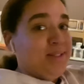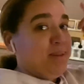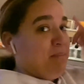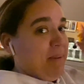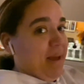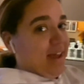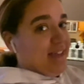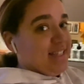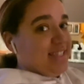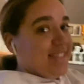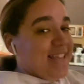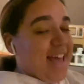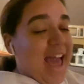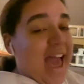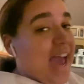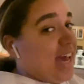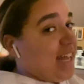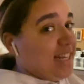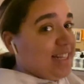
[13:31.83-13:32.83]
a mess,
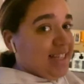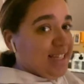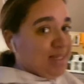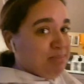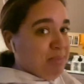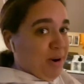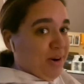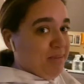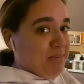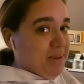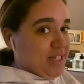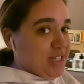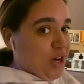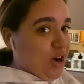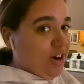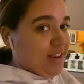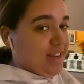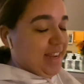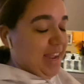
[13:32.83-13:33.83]
edit this part of me
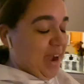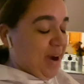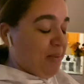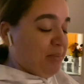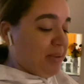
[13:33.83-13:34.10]
talking out